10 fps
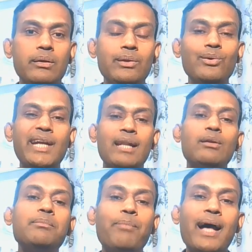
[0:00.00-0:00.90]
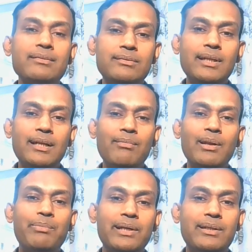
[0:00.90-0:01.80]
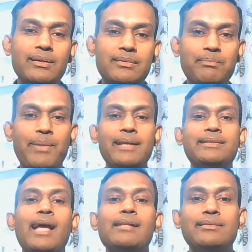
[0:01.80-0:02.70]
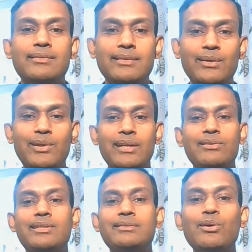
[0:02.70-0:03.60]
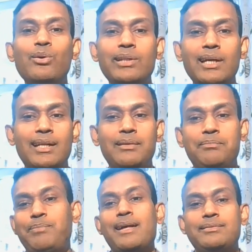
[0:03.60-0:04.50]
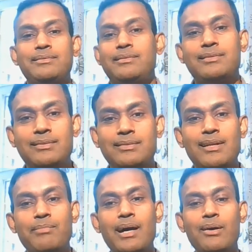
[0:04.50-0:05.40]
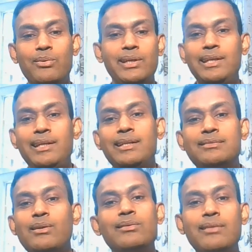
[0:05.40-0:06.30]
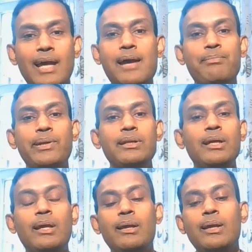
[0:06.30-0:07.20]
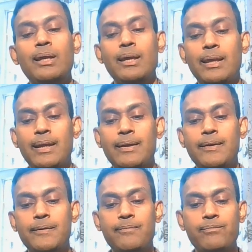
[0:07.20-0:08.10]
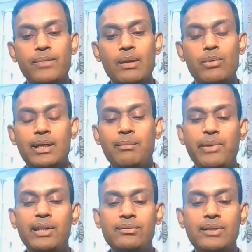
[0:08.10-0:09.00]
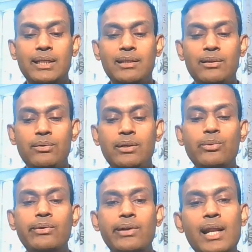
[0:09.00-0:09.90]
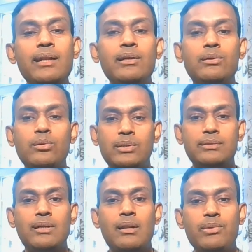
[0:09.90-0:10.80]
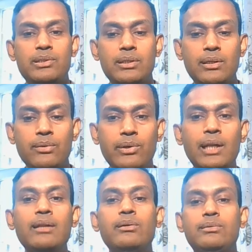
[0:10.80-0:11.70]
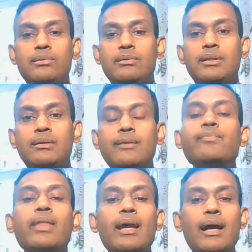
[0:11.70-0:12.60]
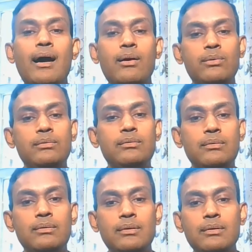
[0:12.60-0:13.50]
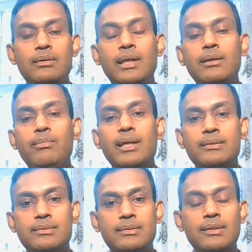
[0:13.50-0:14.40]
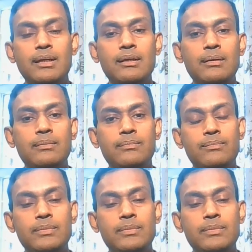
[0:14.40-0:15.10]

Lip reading: you cannot pass the developer test by chance. You cannot just go there and pass somehow. It's not going to happen. What I mean is that you really need to know the services. You really need to know how AWS